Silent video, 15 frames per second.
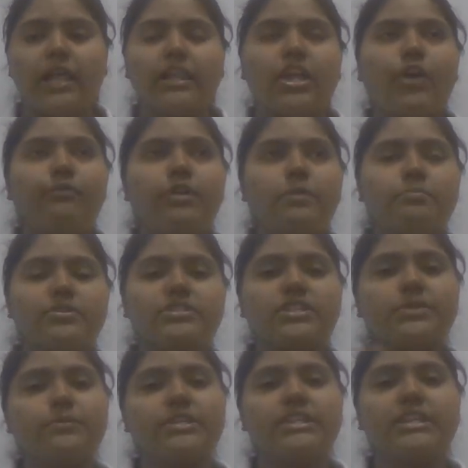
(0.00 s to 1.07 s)
Now we'll
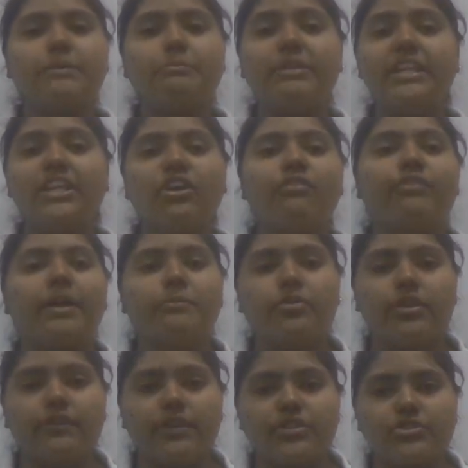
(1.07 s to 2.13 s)
proceed with the meaning of
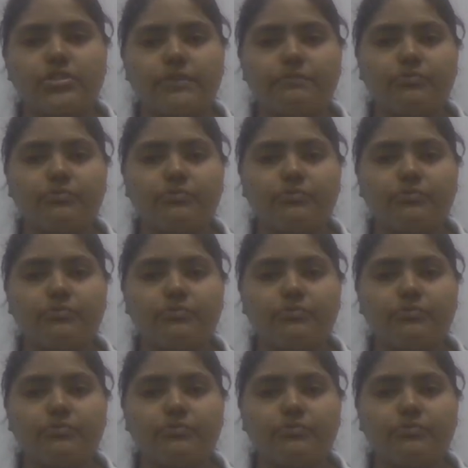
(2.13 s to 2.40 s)
remuneration.